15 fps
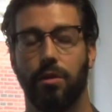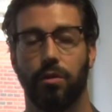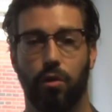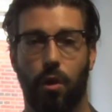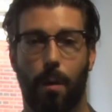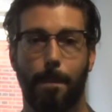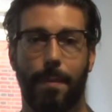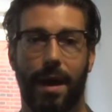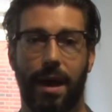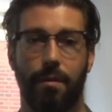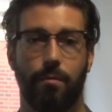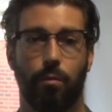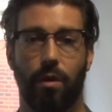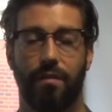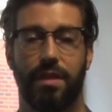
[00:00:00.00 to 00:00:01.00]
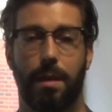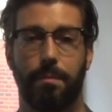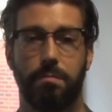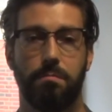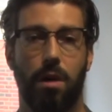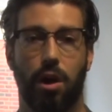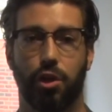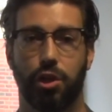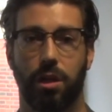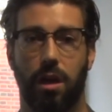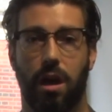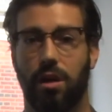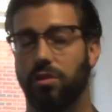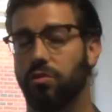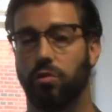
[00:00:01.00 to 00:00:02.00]
Combat, whether that be martial
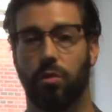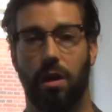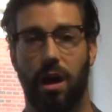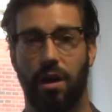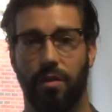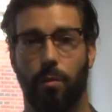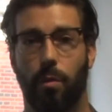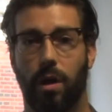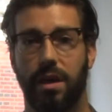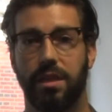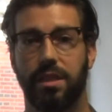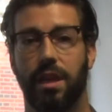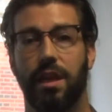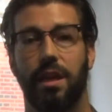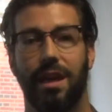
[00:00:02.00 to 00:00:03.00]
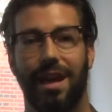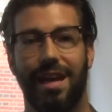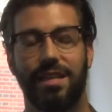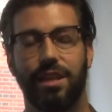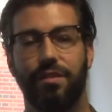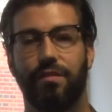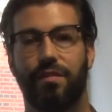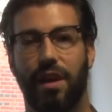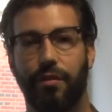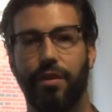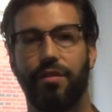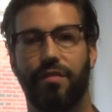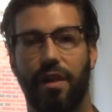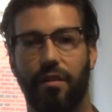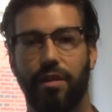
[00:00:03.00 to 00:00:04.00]
arts or otherwise, is a
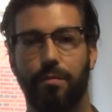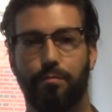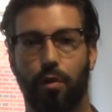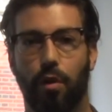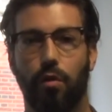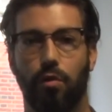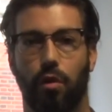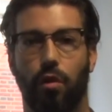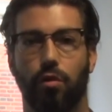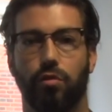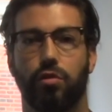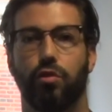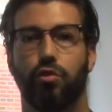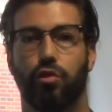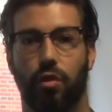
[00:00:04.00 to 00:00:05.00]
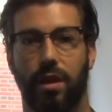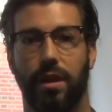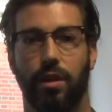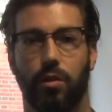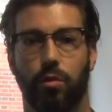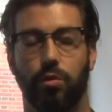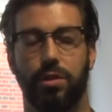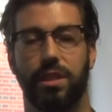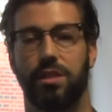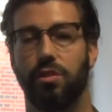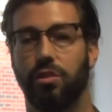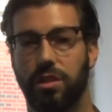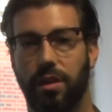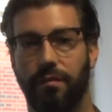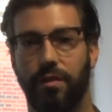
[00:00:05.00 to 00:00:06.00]
very, very prolonged training course. It's
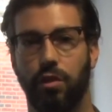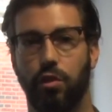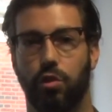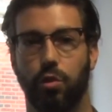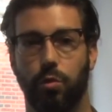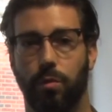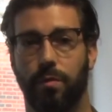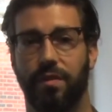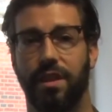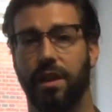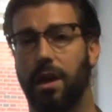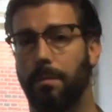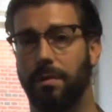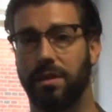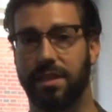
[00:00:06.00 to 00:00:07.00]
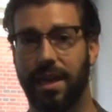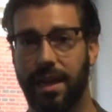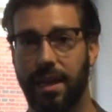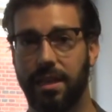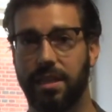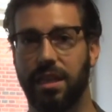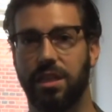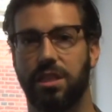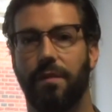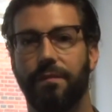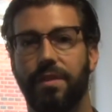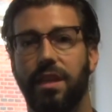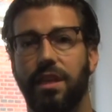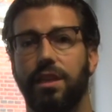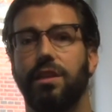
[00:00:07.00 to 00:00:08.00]
not something you do within a couple of days, it's
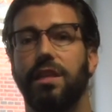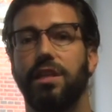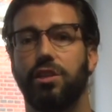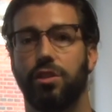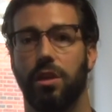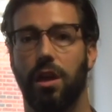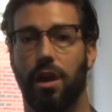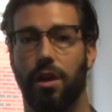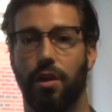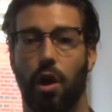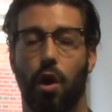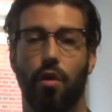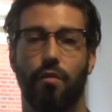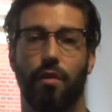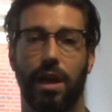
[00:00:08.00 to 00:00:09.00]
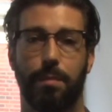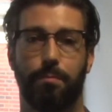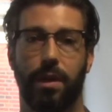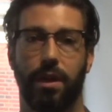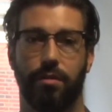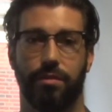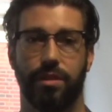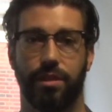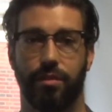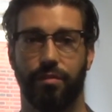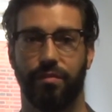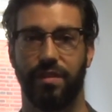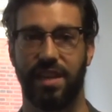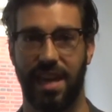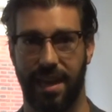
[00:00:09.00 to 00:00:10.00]
something that you need to learn over a period
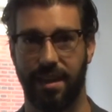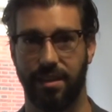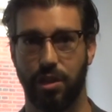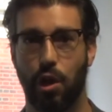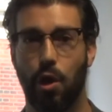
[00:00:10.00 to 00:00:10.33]
of years.